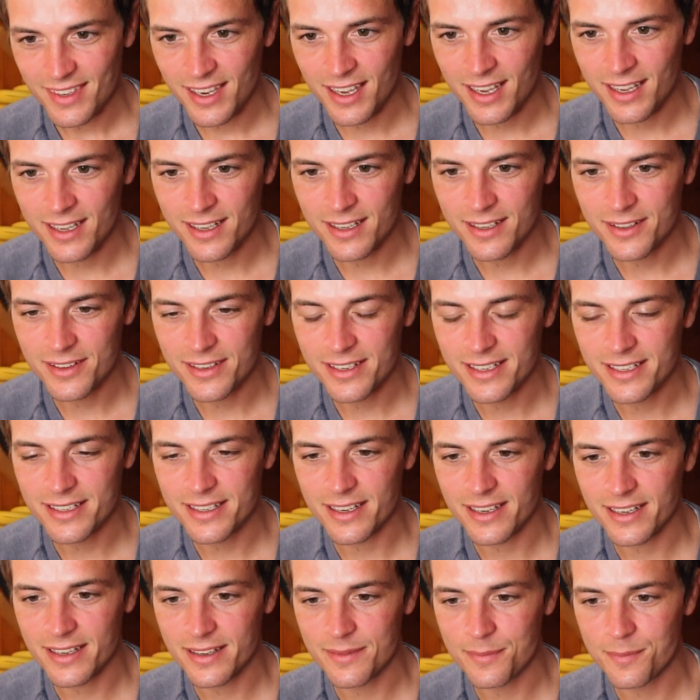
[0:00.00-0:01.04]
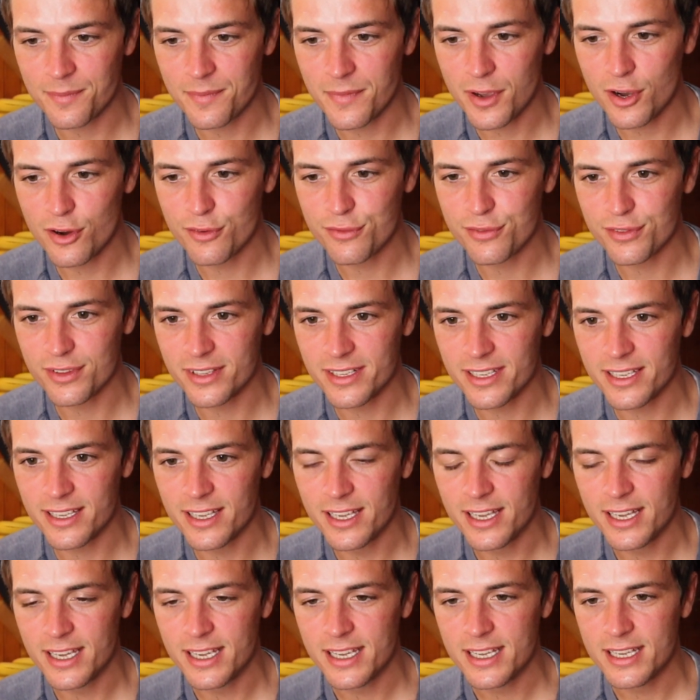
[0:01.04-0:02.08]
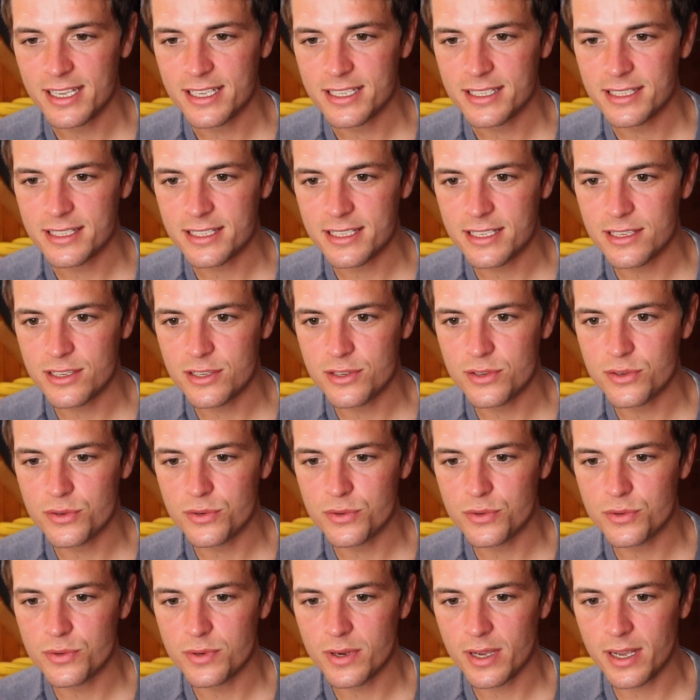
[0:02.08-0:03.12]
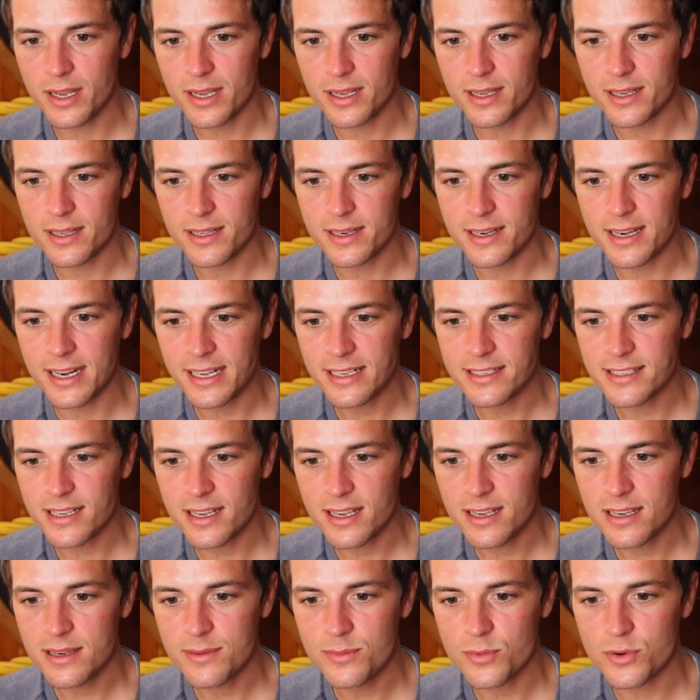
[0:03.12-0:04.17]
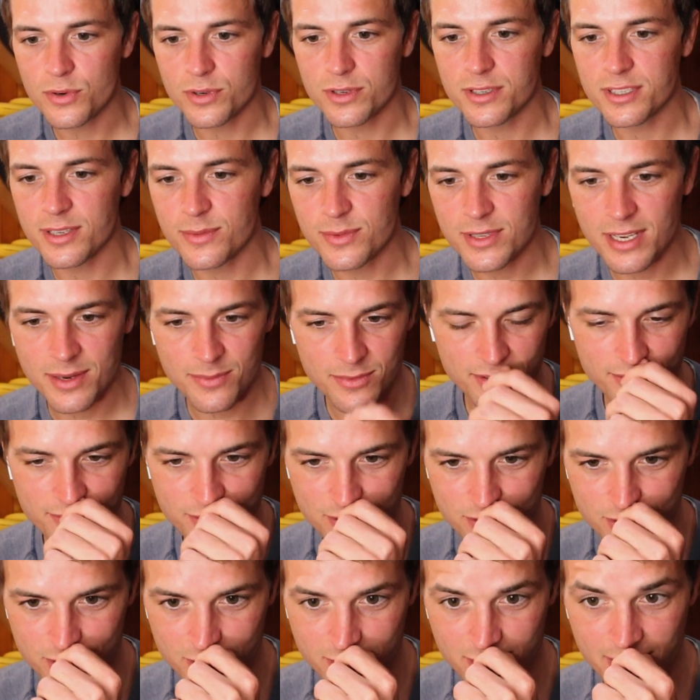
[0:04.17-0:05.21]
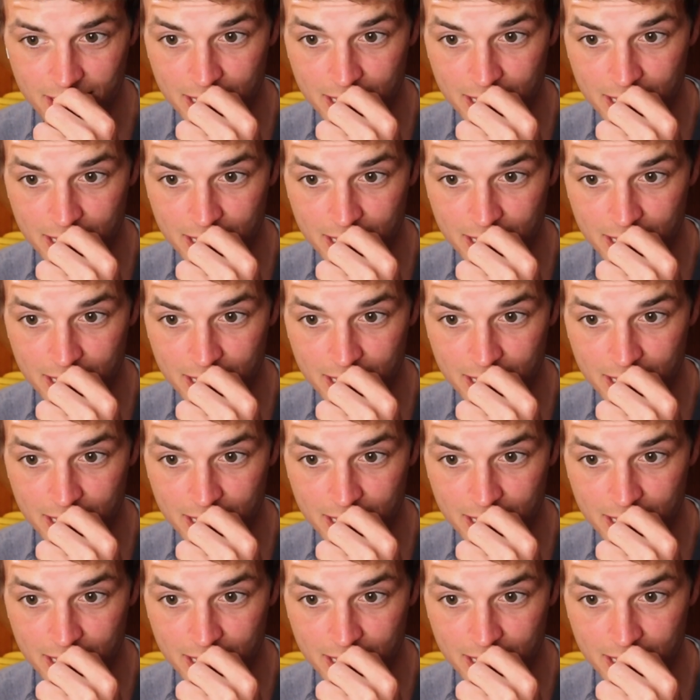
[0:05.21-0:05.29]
And hopefully see you next time or sometime in the future.